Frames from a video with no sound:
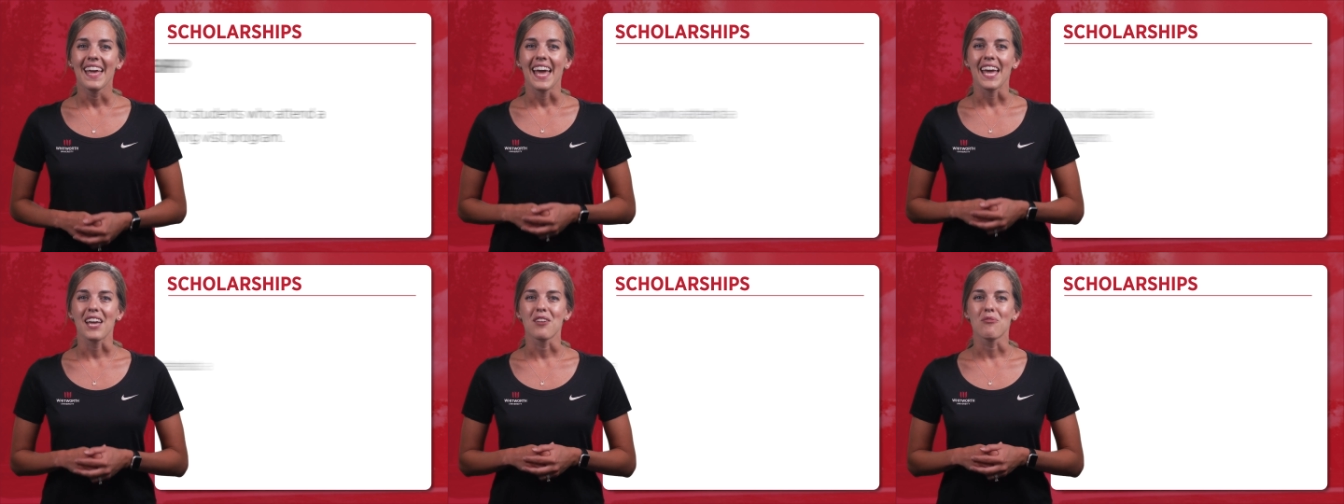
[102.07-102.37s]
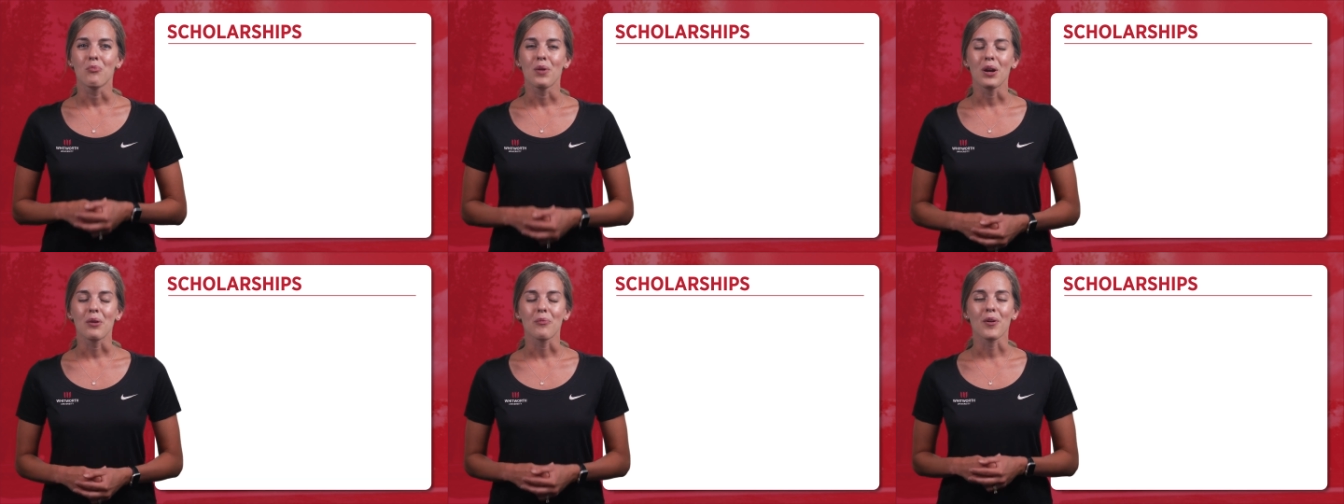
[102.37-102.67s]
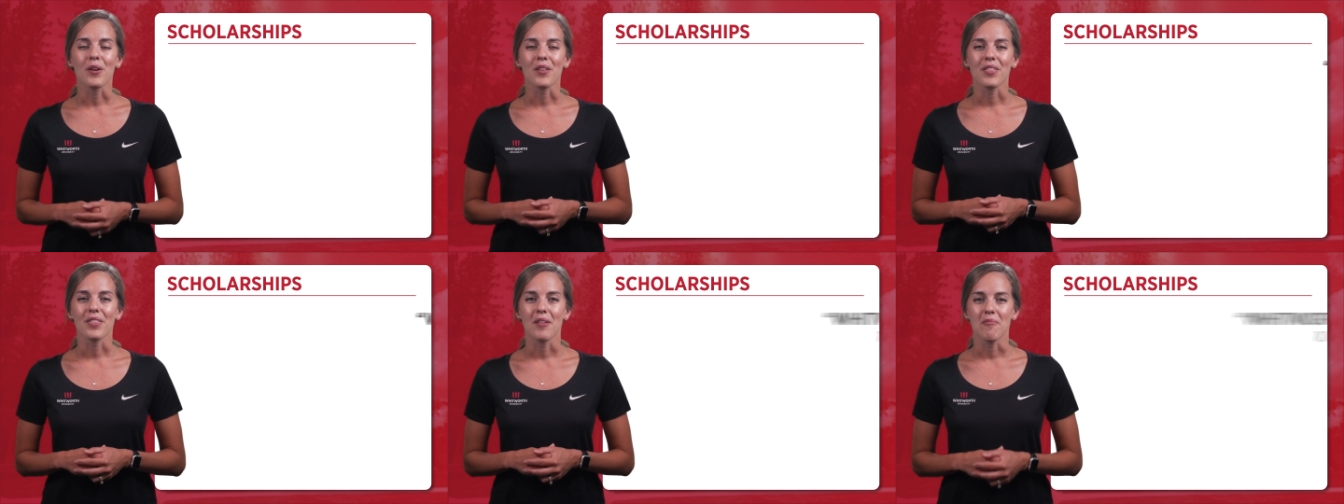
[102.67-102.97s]
A
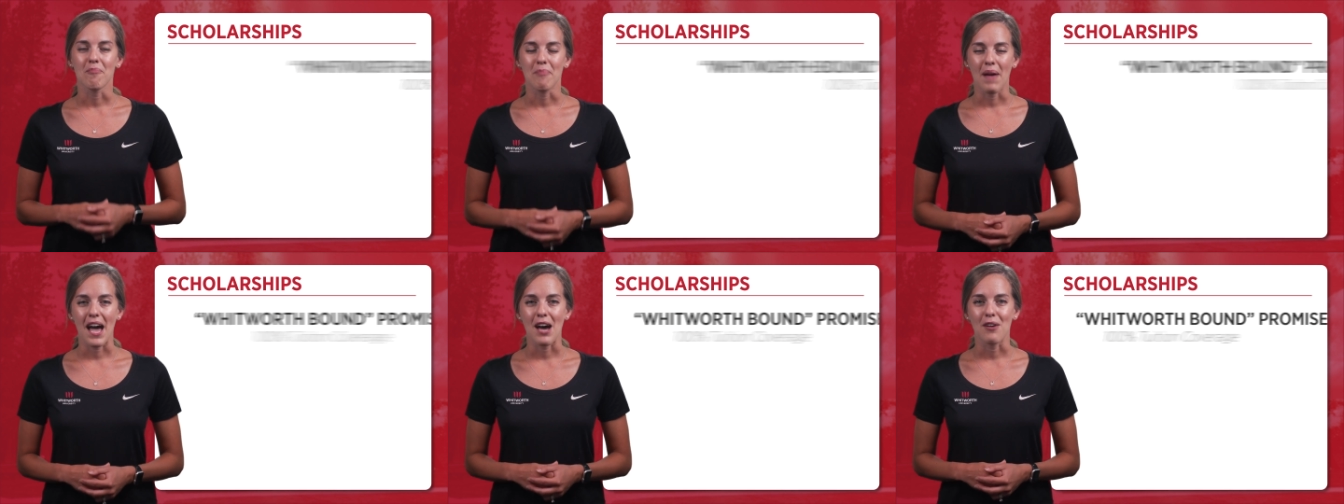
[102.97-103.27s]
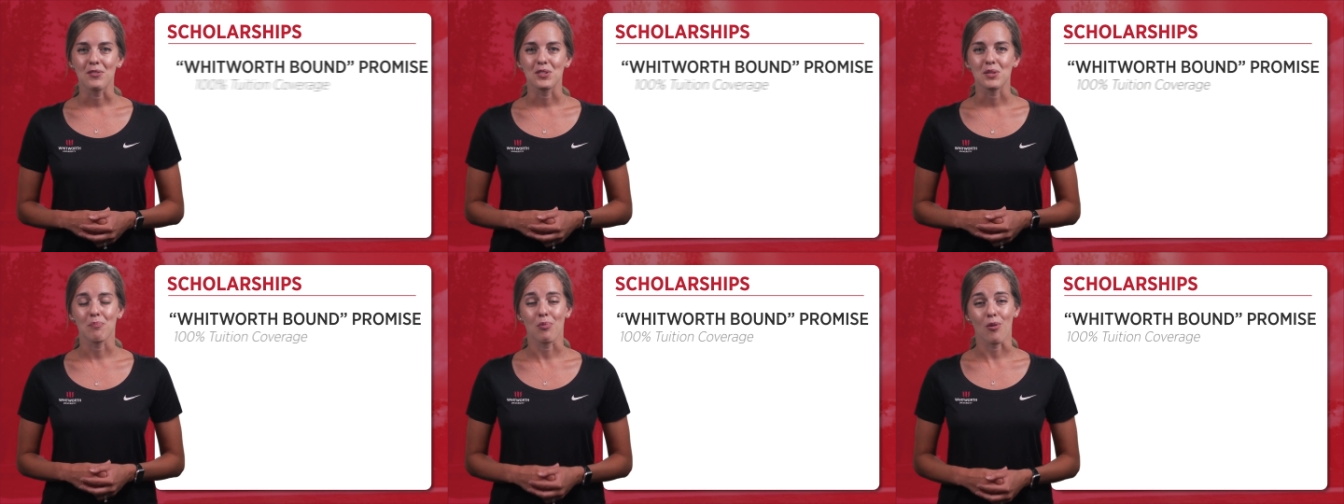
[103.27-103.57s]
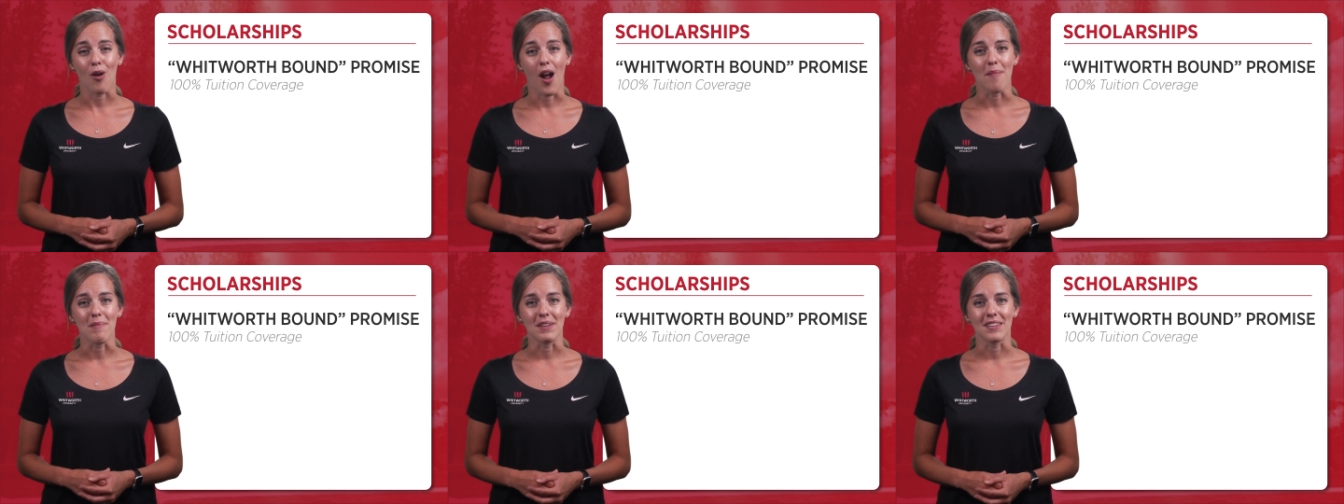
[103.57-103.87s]
Whitworth-bound
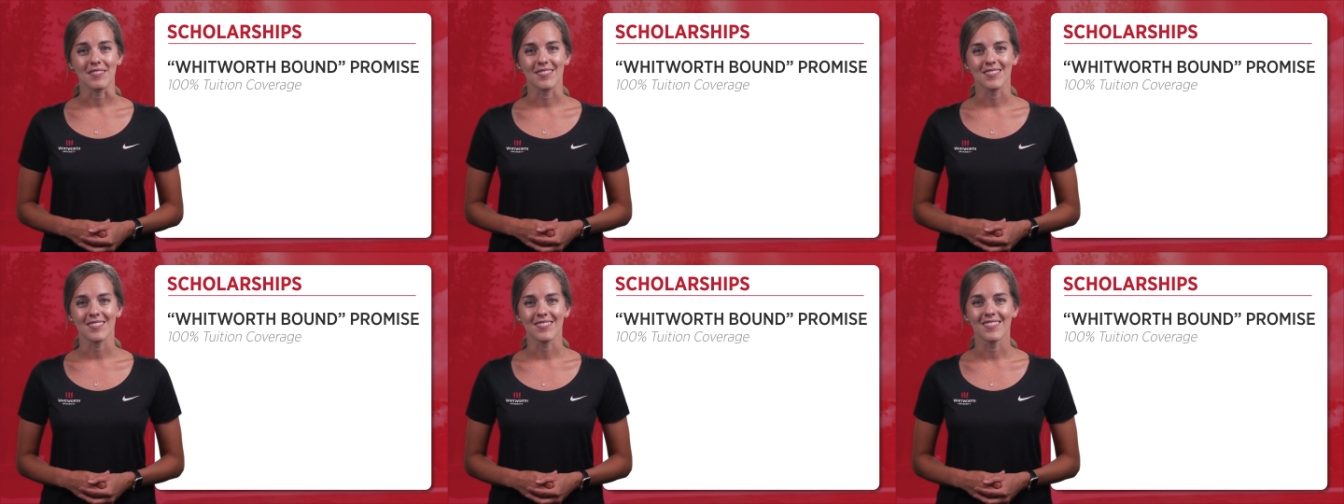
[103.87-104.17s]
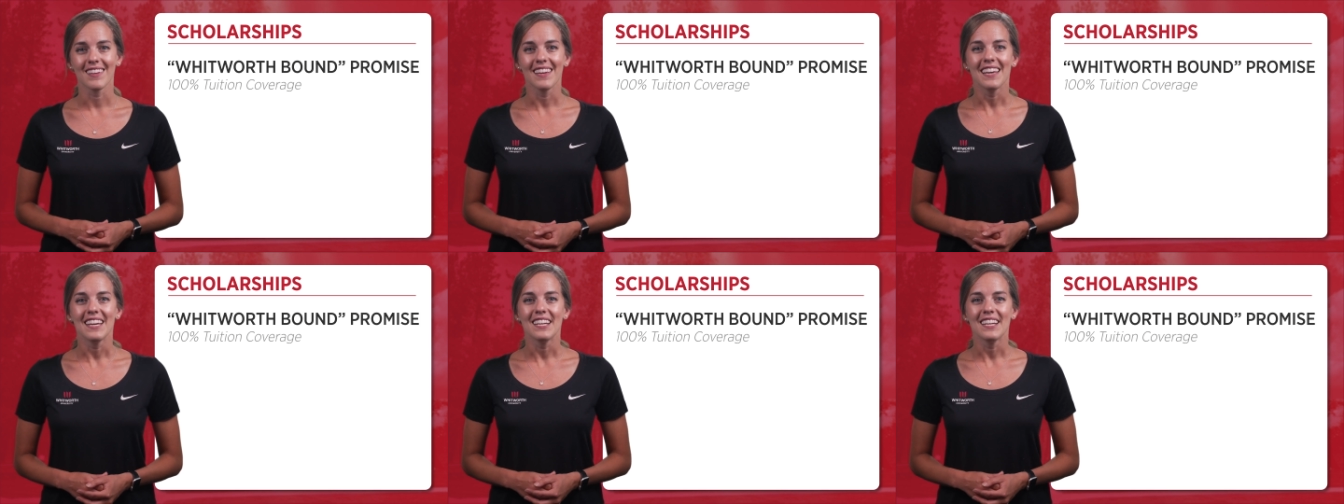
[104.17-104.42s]
promise.